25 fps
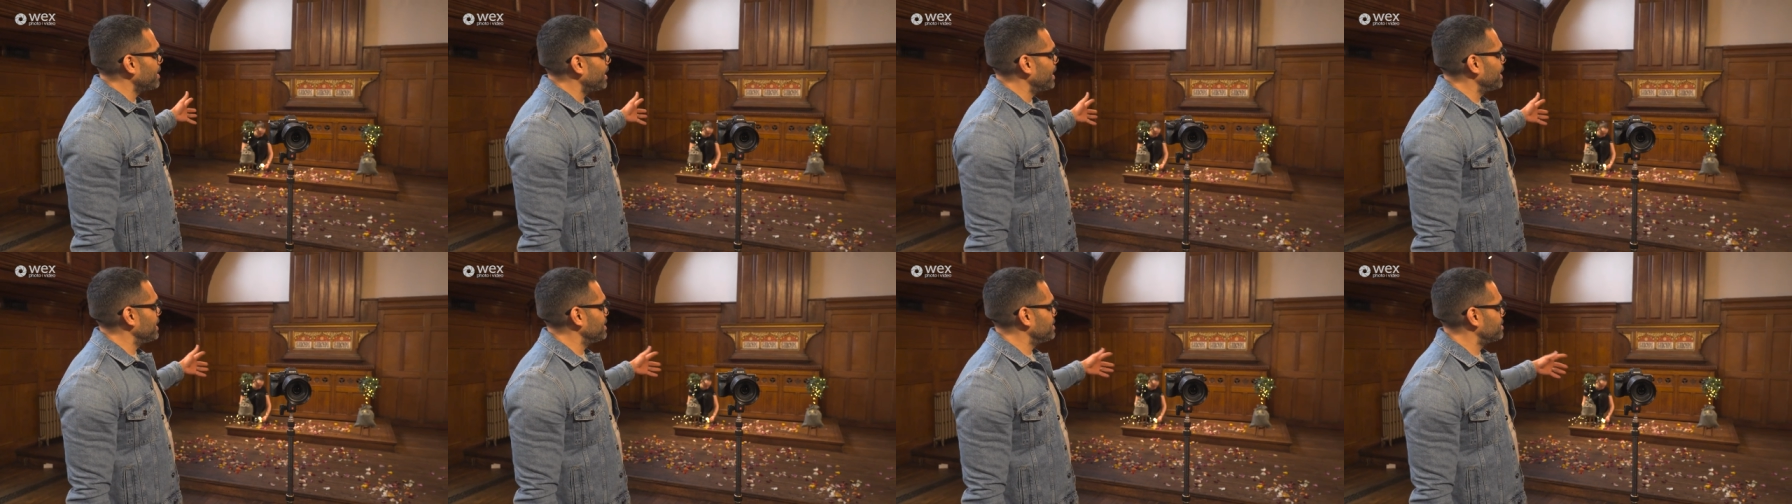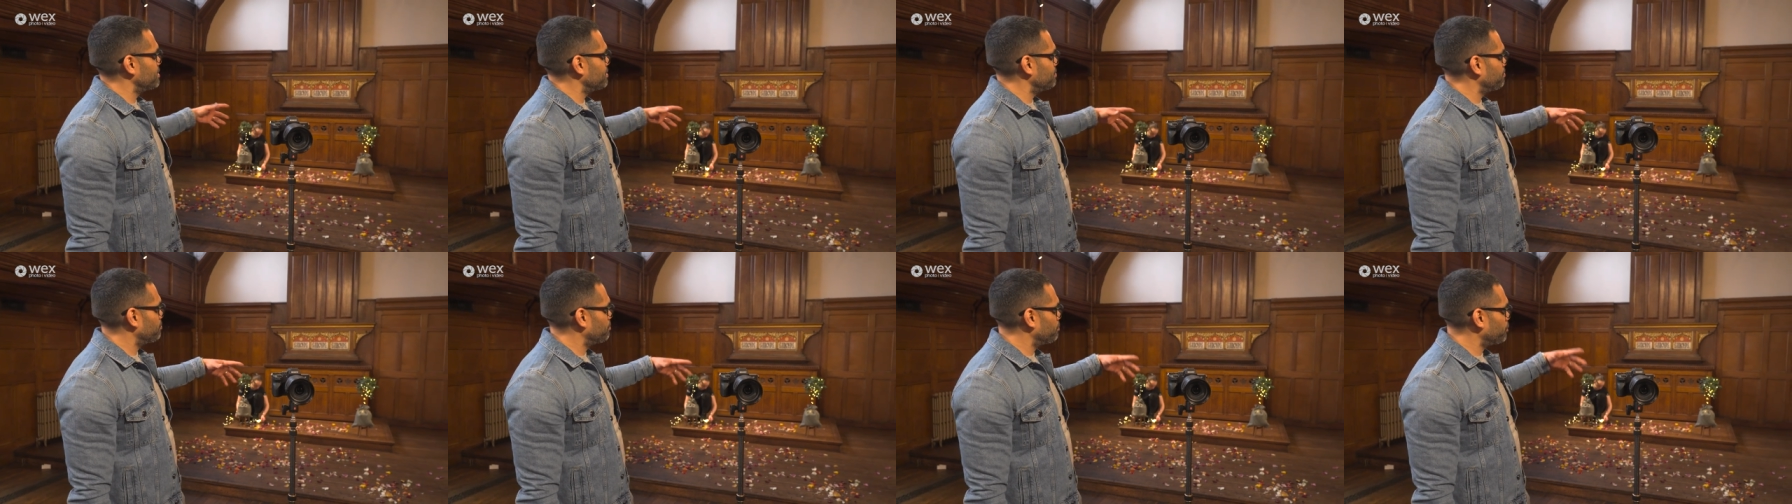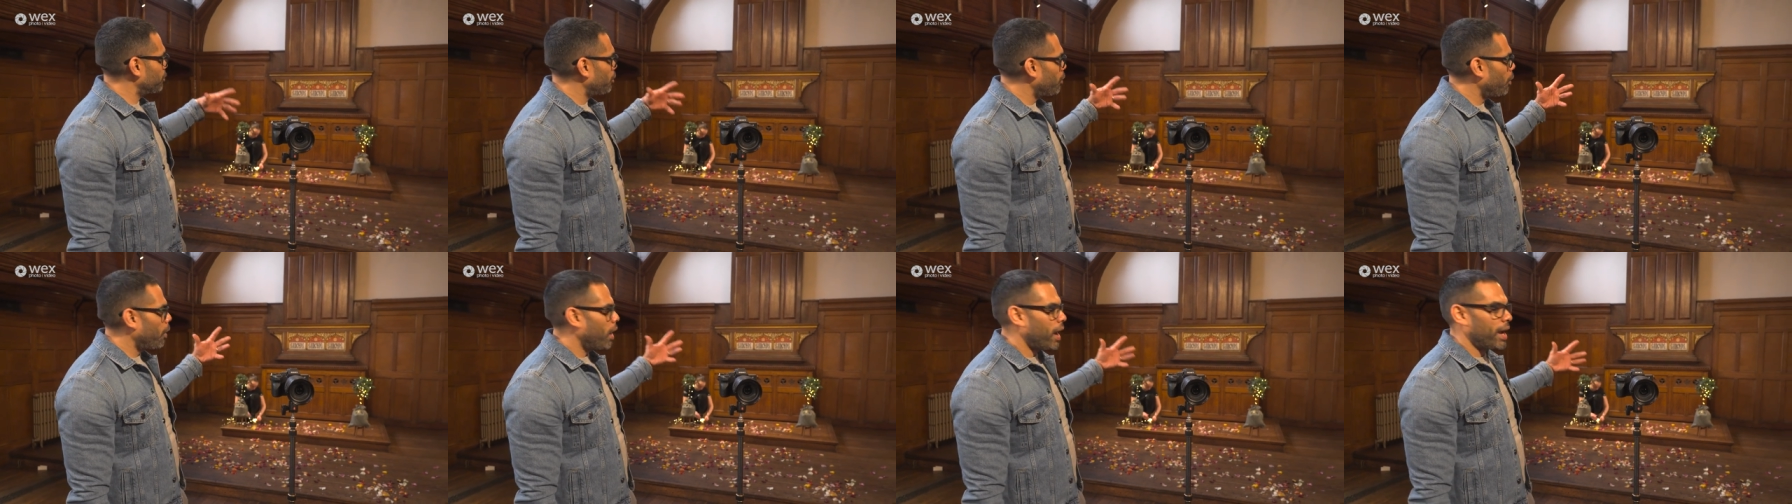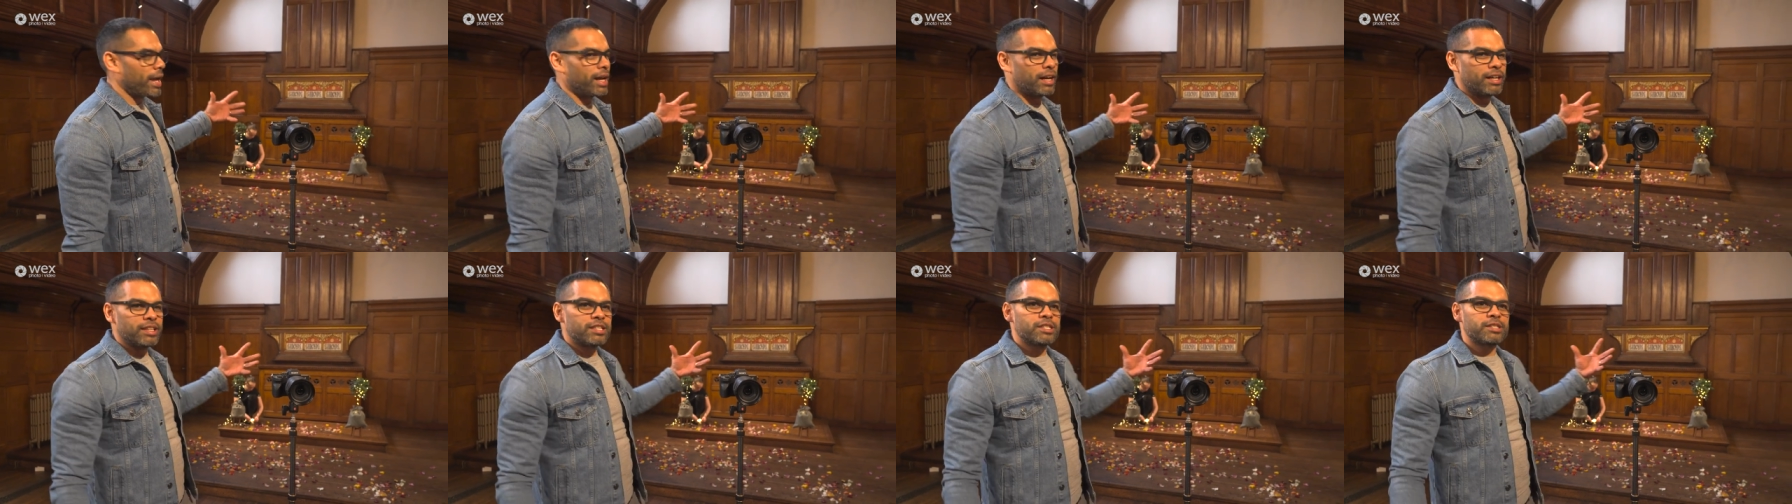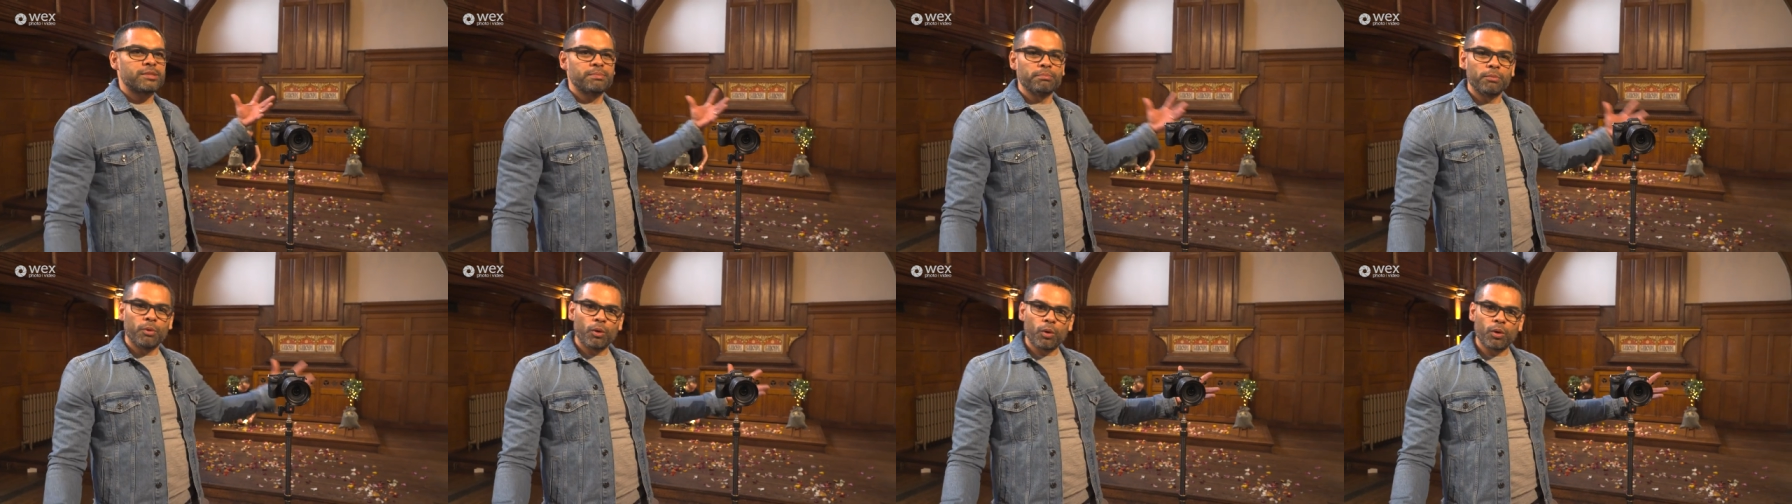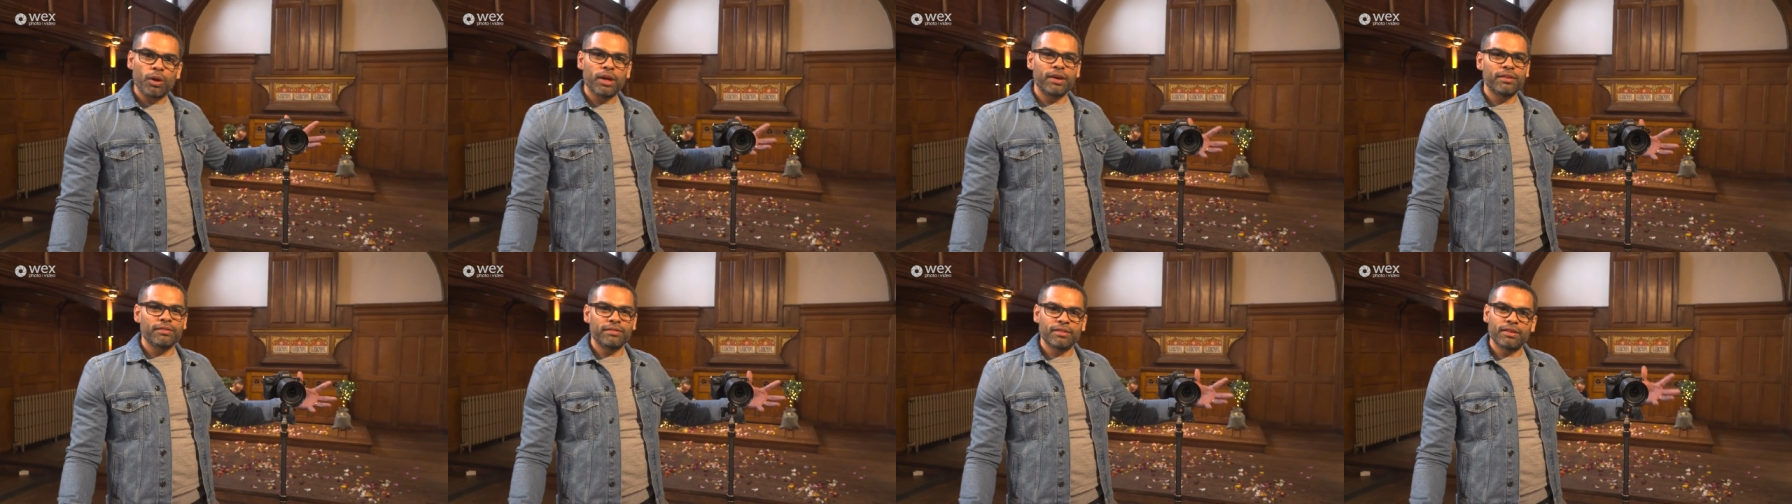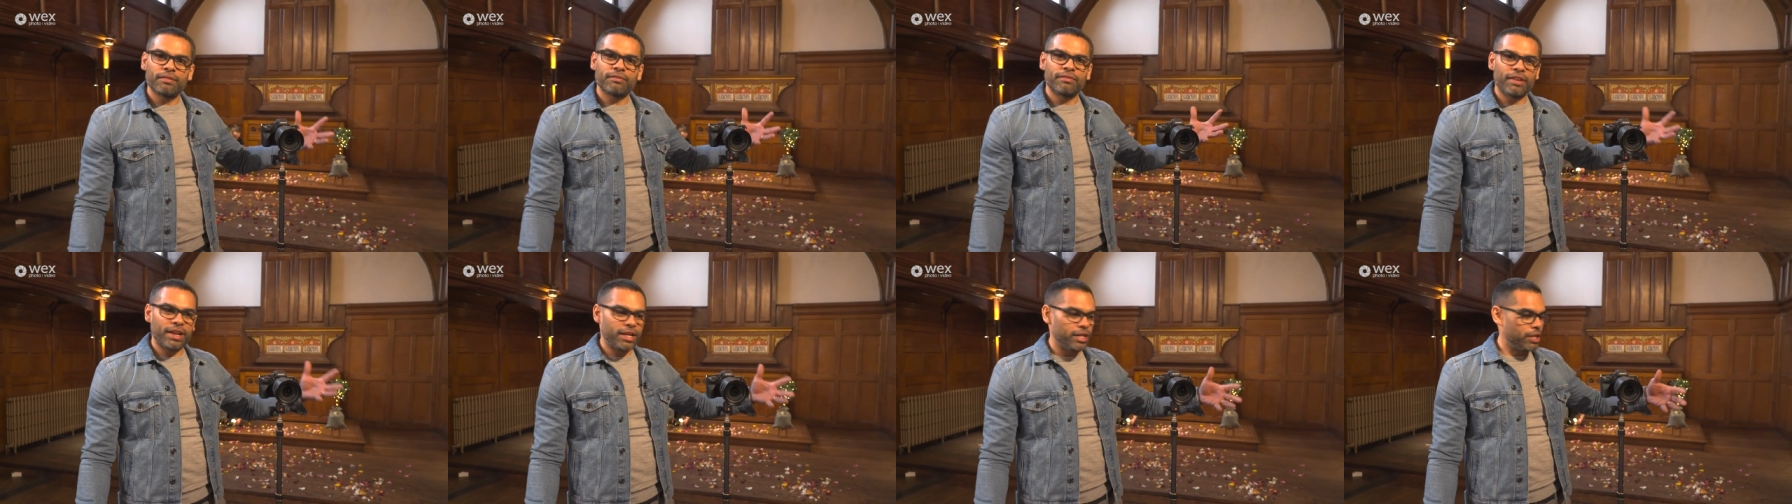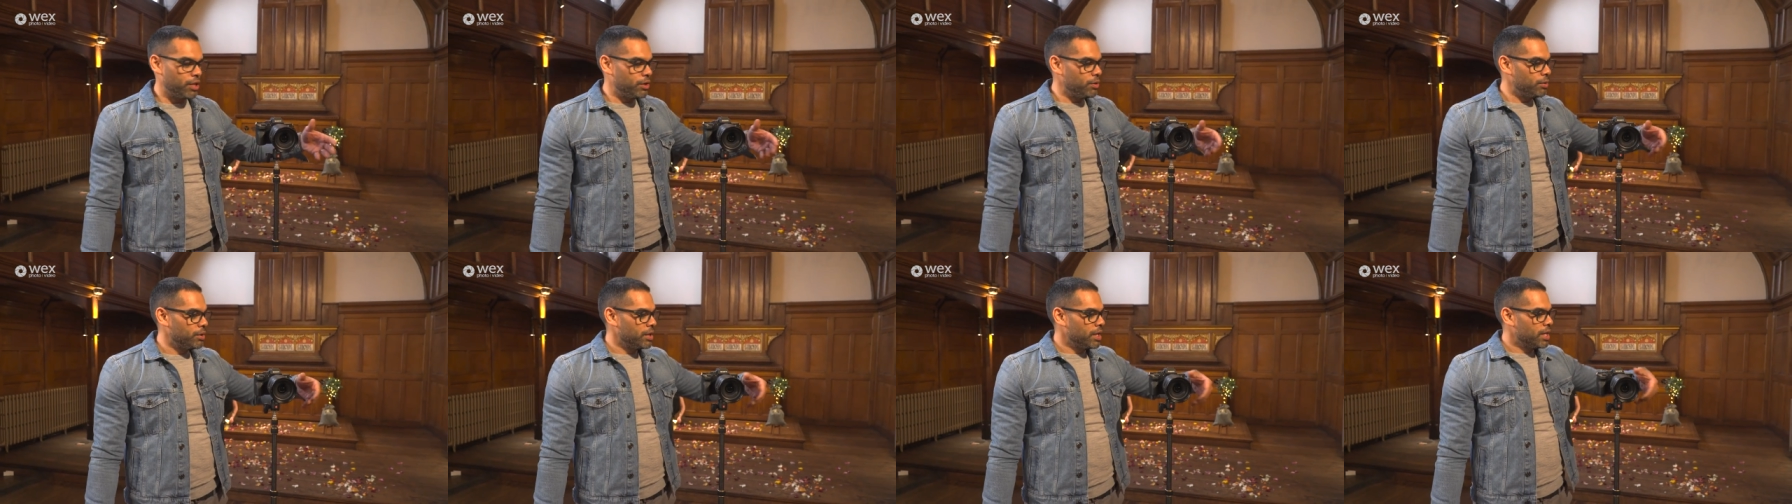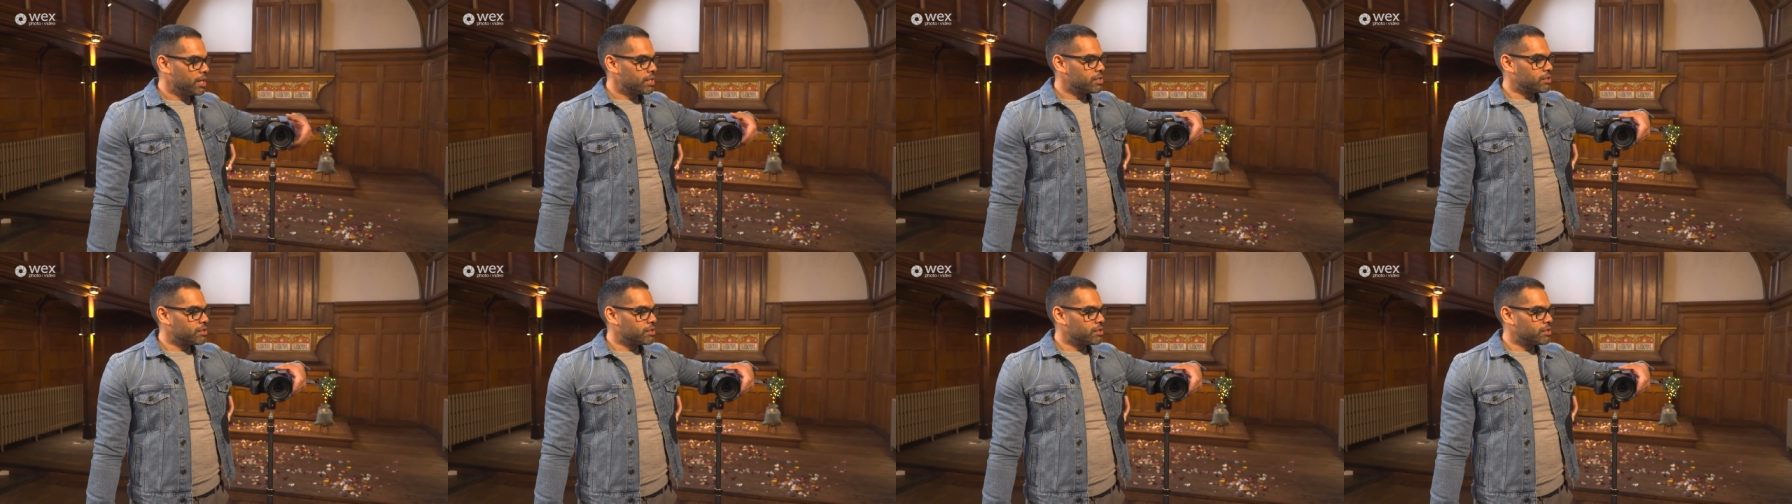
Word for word: that it's quite a smaller venue.